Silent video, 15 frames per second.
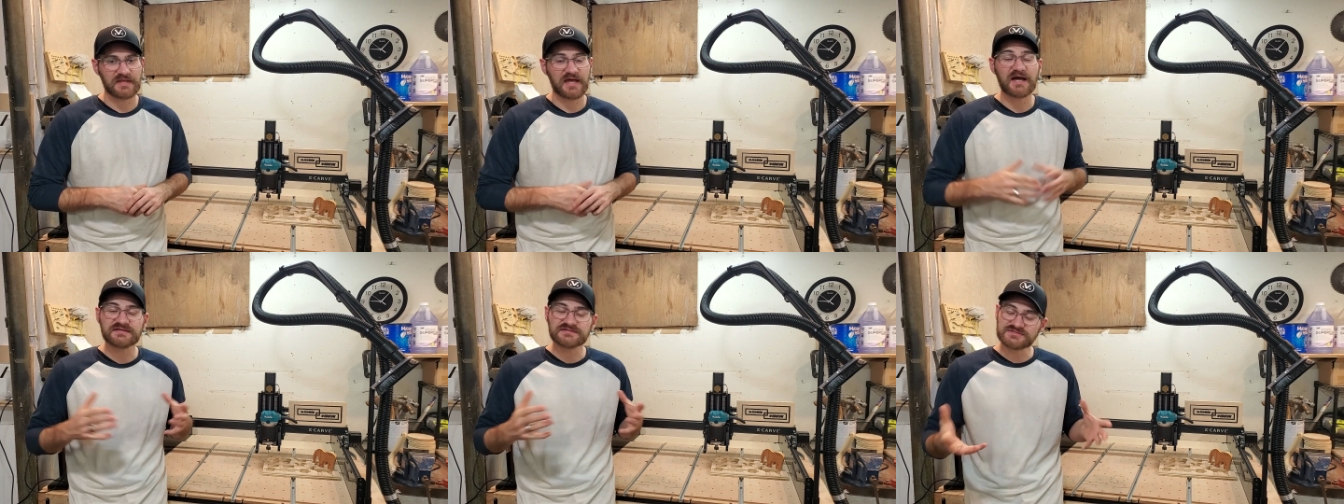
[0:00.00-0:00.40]

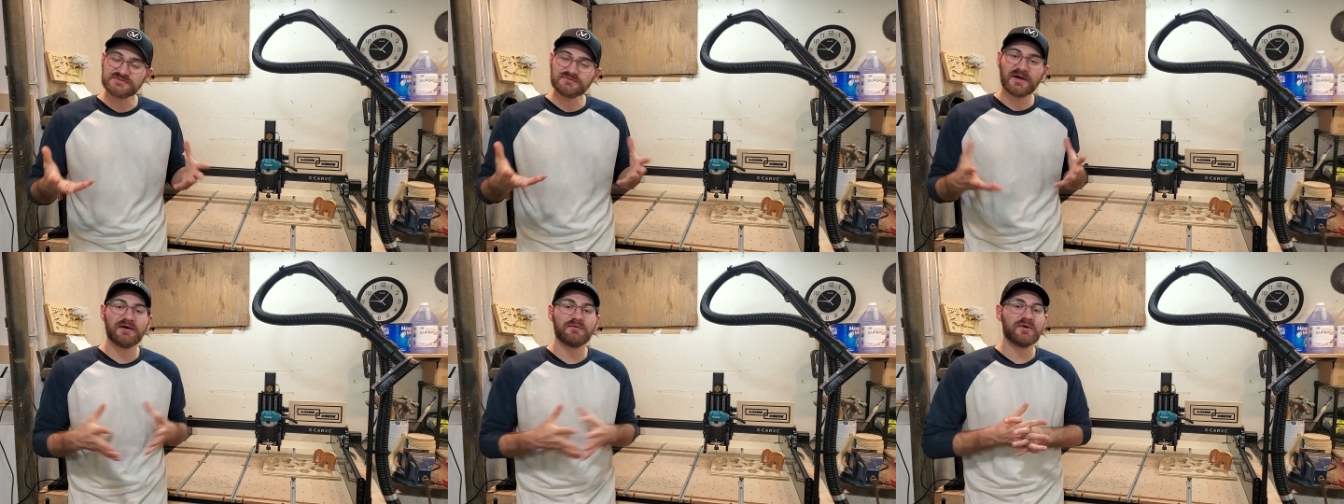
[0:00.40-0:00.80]
I
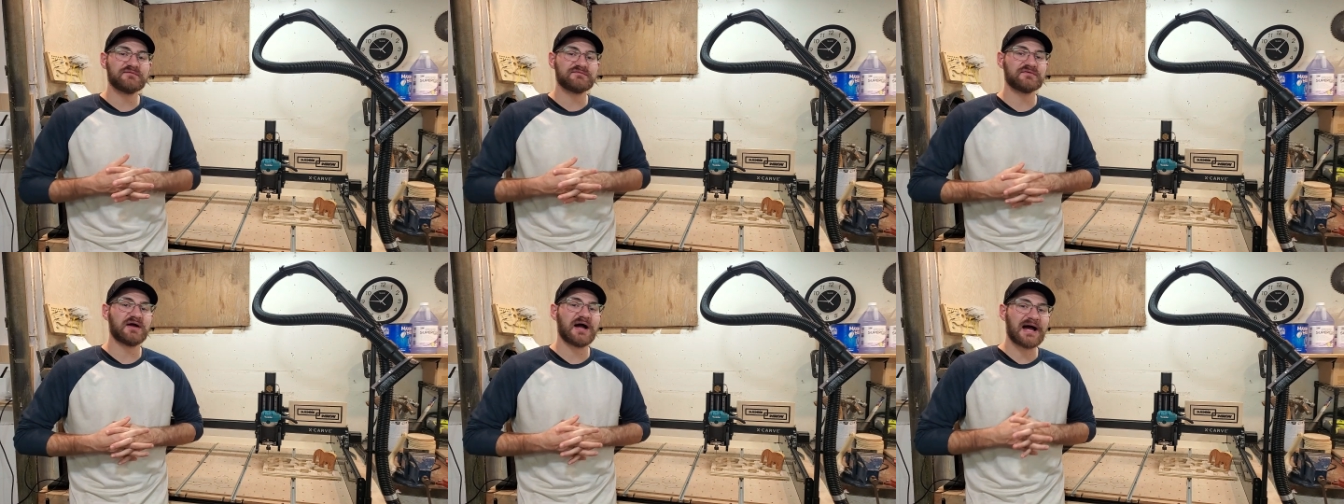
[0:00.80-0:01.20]
do,
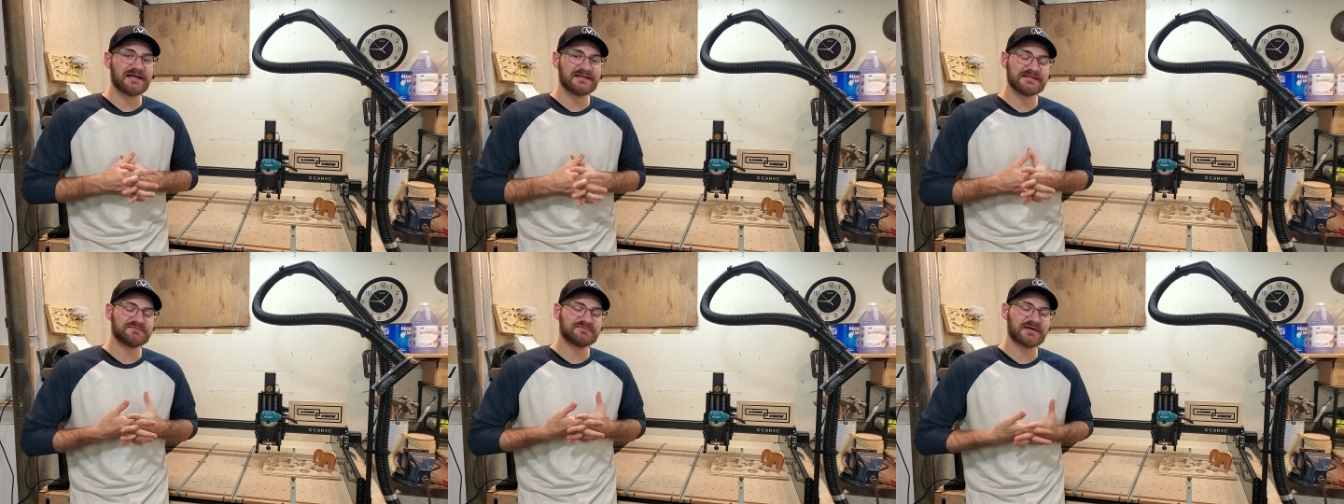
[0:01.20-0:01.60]
however,
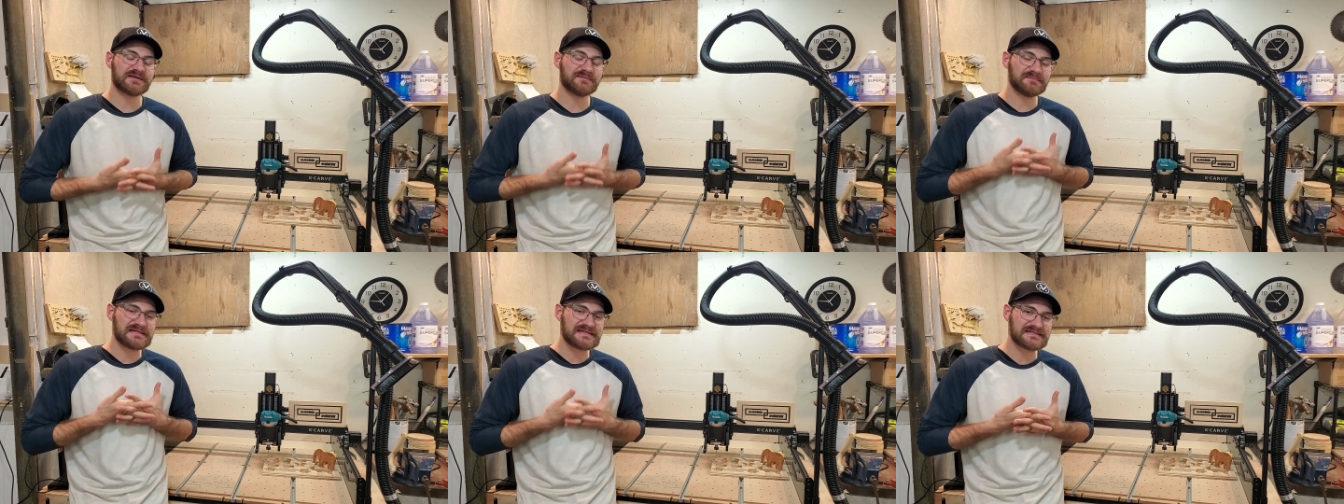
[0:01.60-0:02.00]
highly
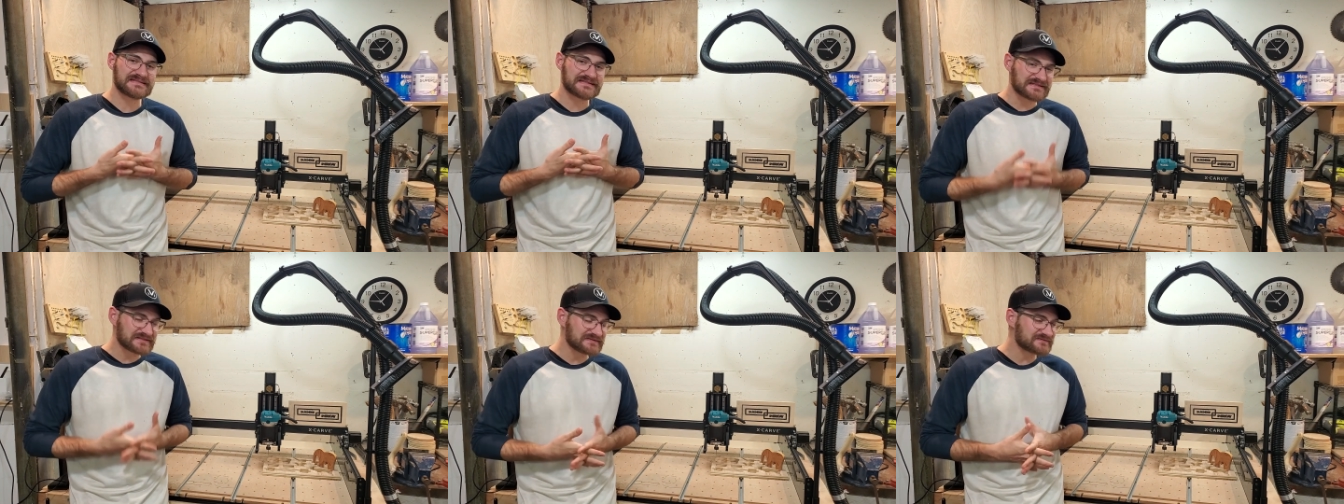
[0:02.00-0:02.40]
recommend
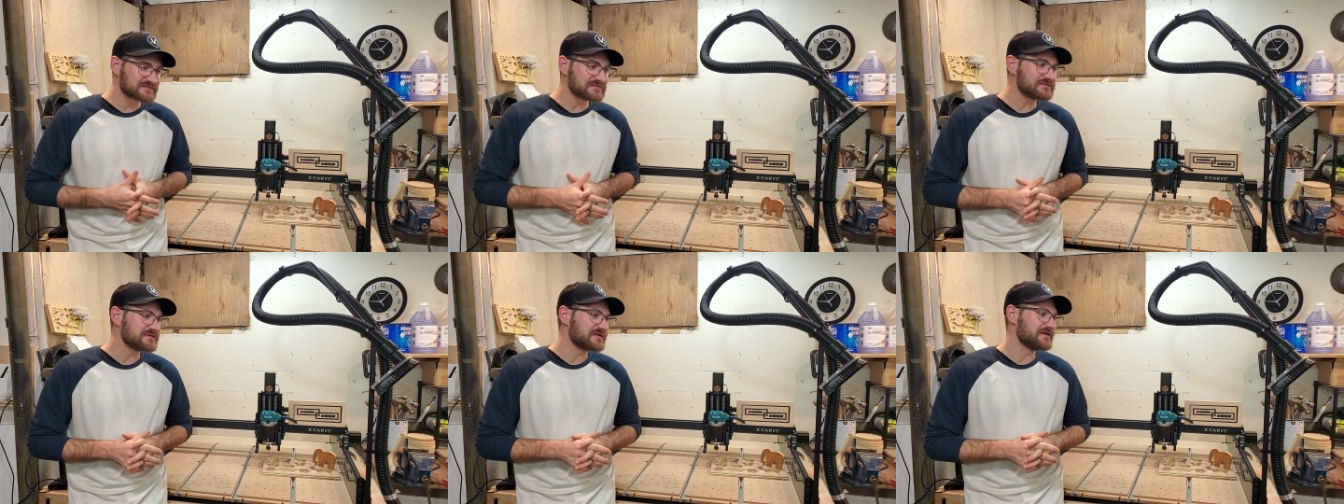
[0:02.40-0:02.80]

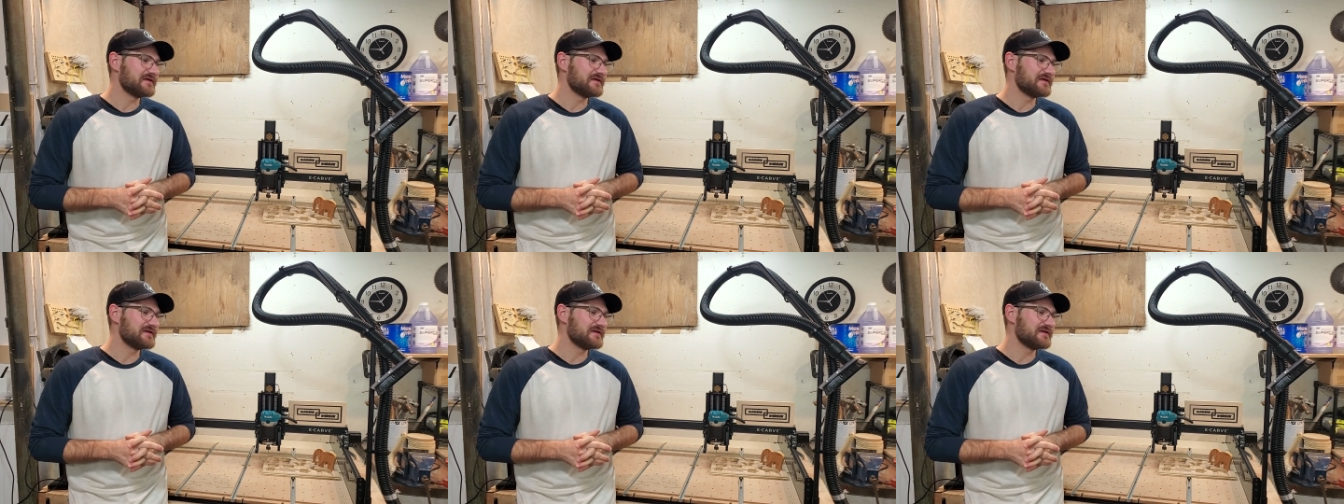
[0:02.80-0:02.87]
easel